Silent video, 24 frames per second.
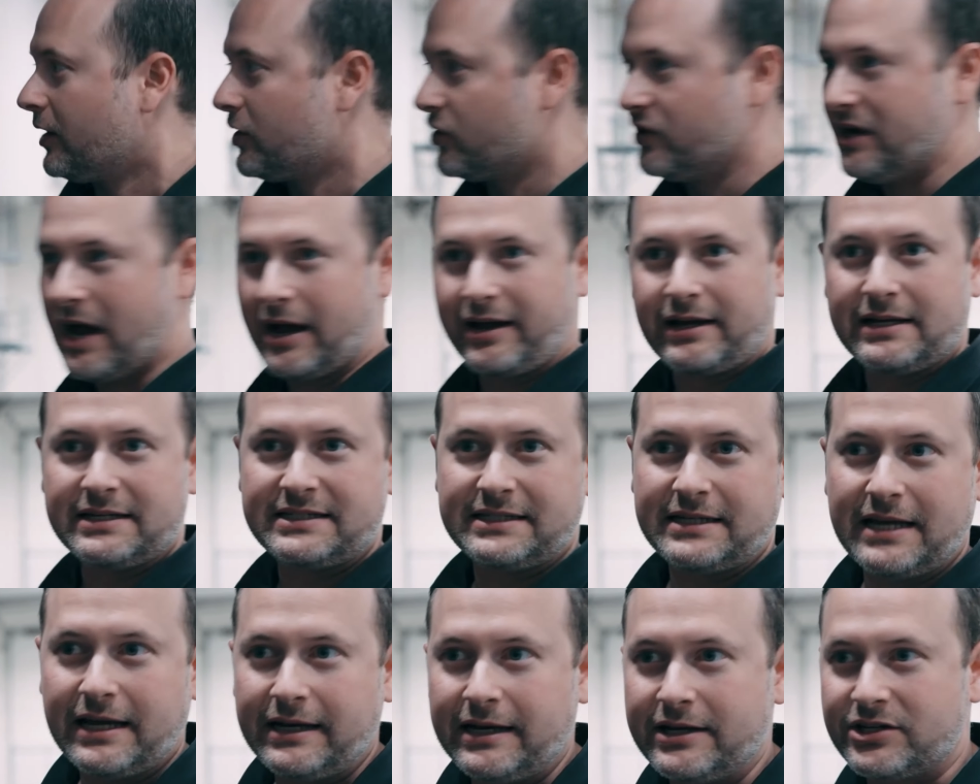You're not gonna
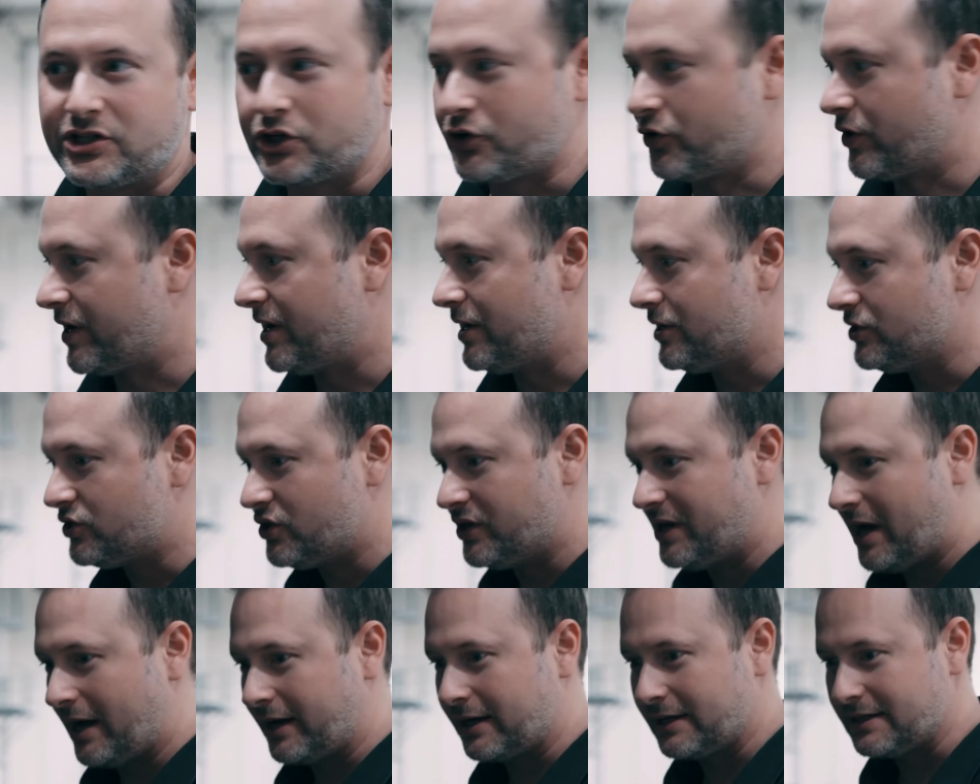see any screens,
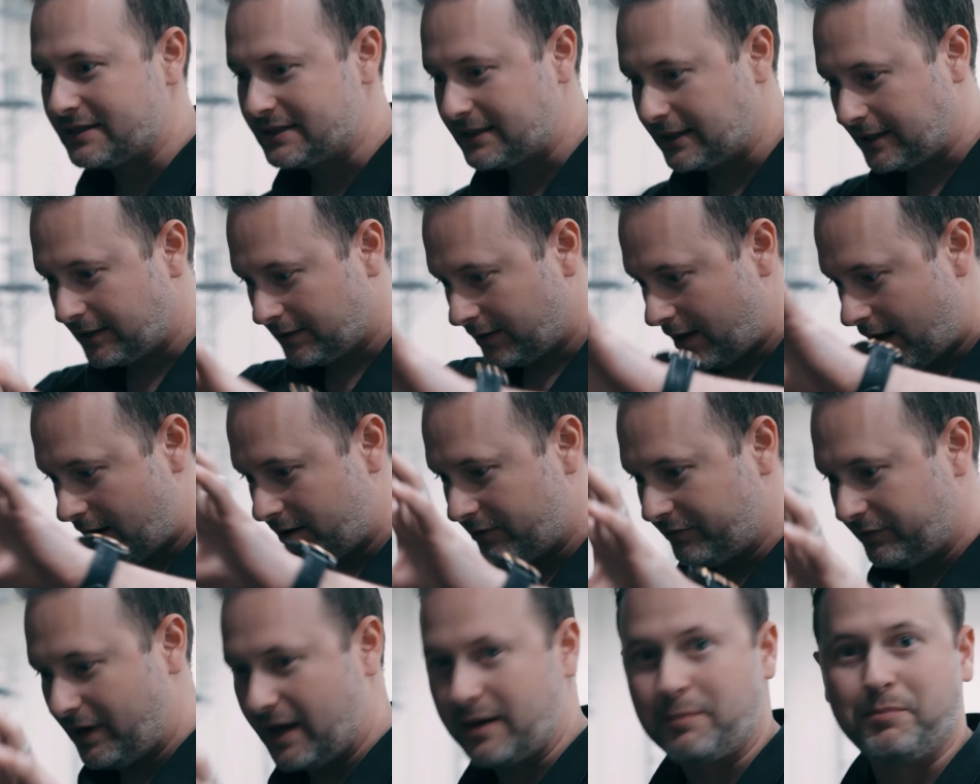you're not gonna see a lot
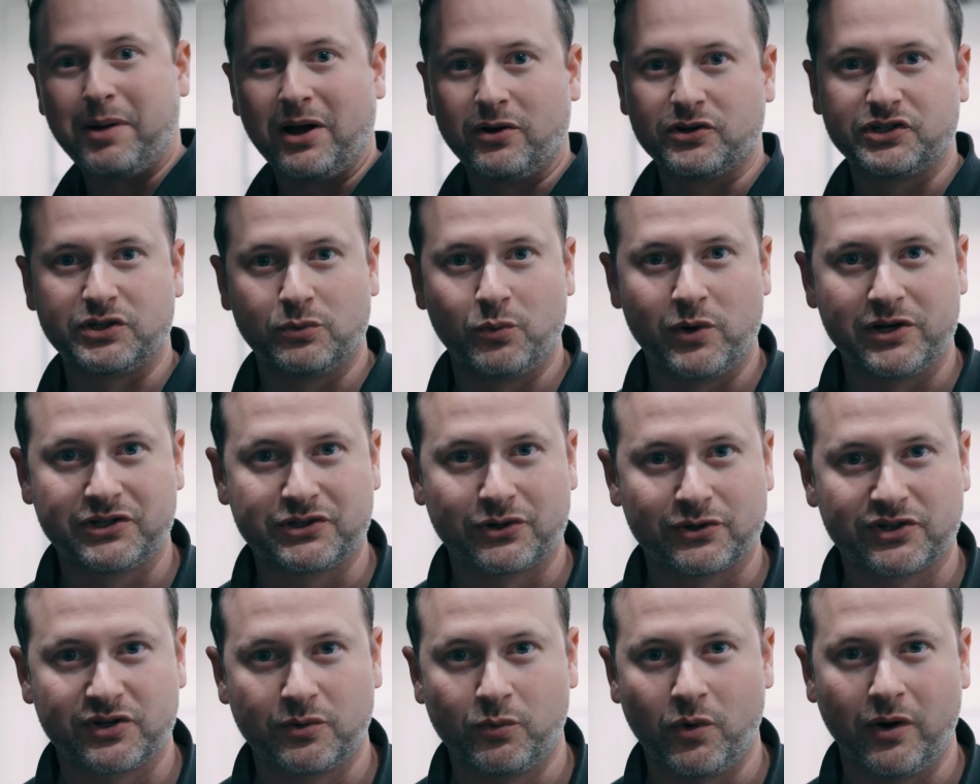of like bells and
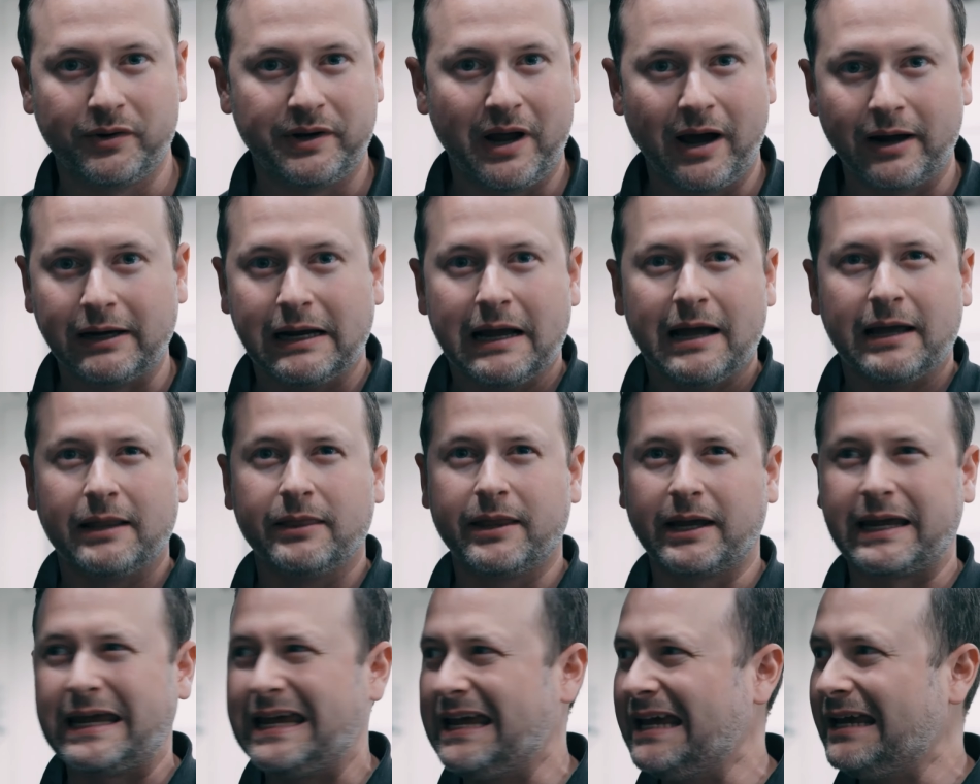whistles and whatnot.
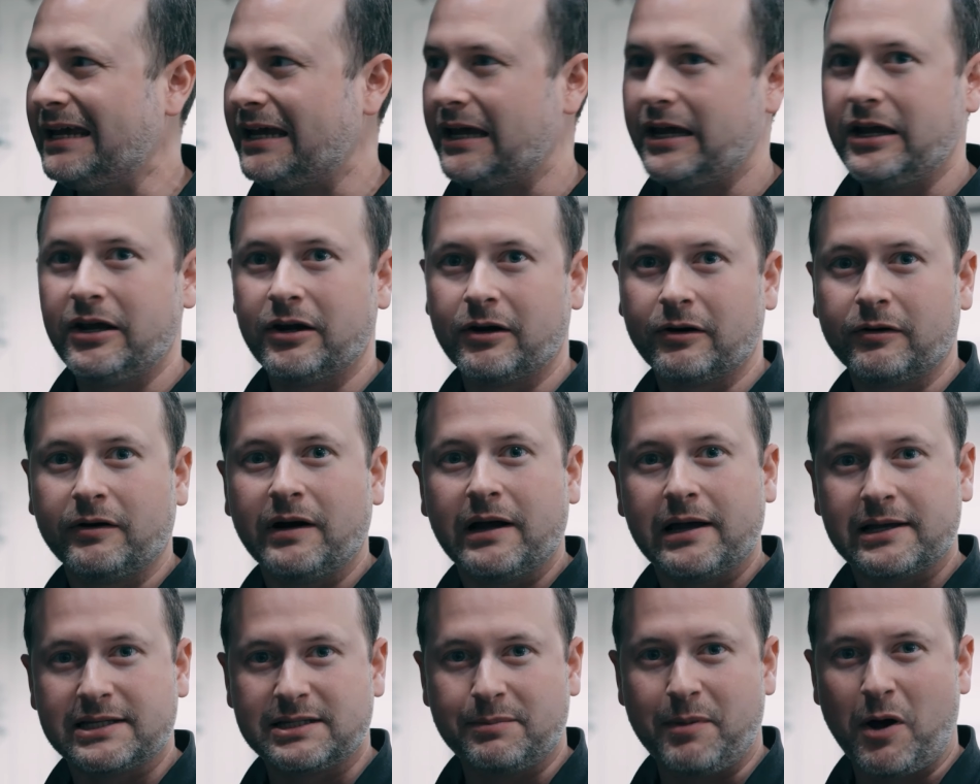The key here
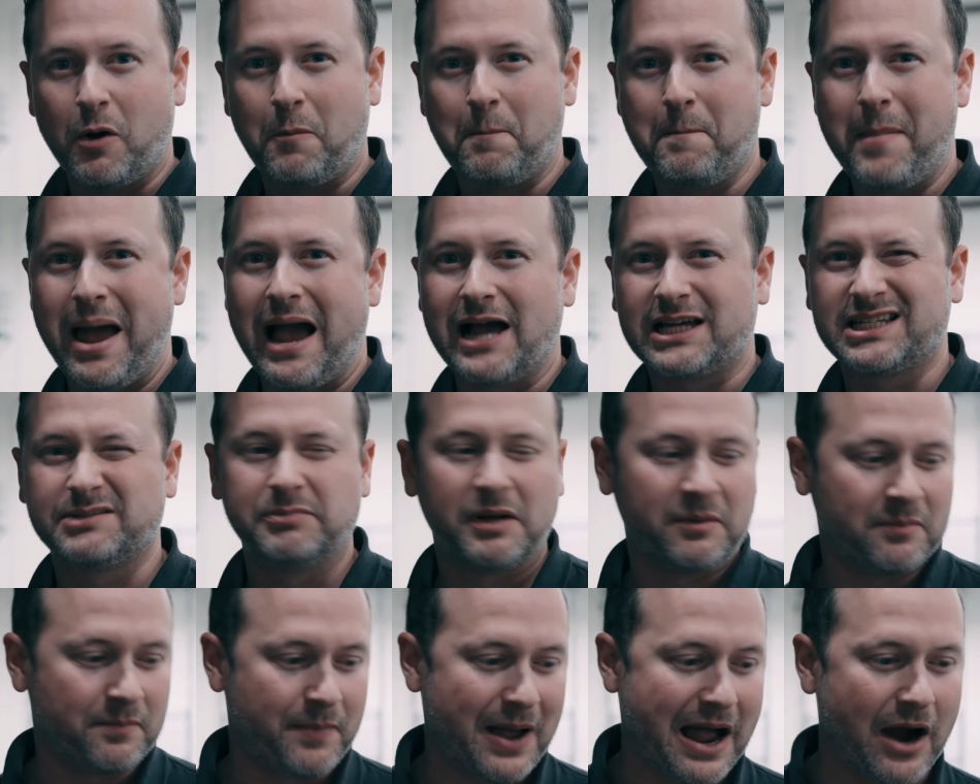is about
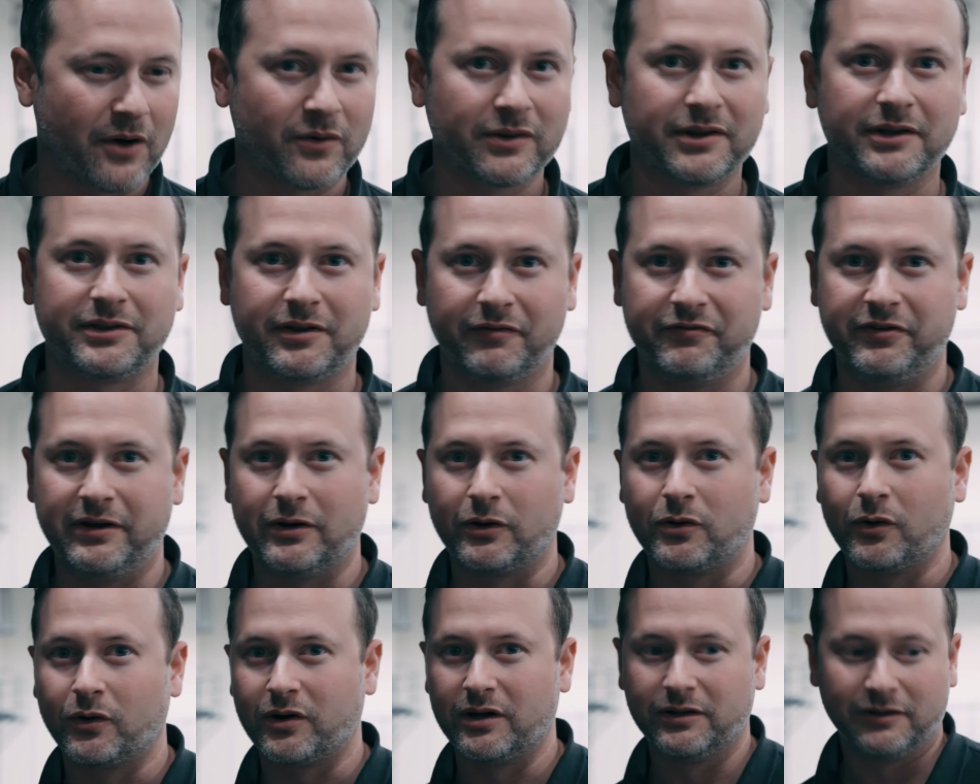maximum power that the
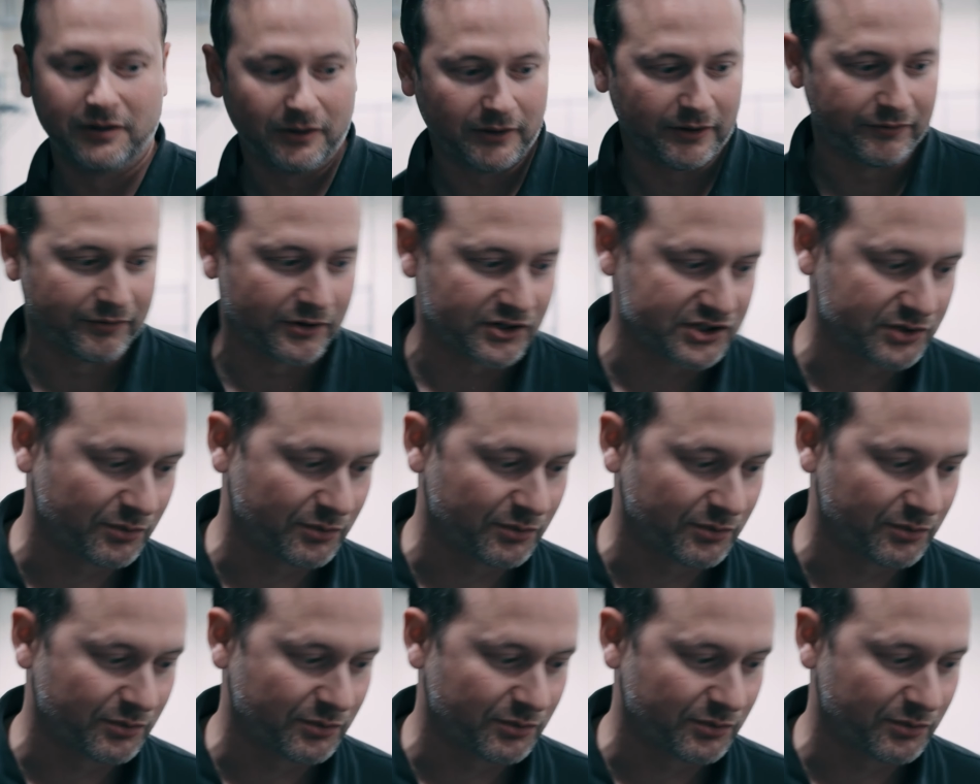vehicle can deliver.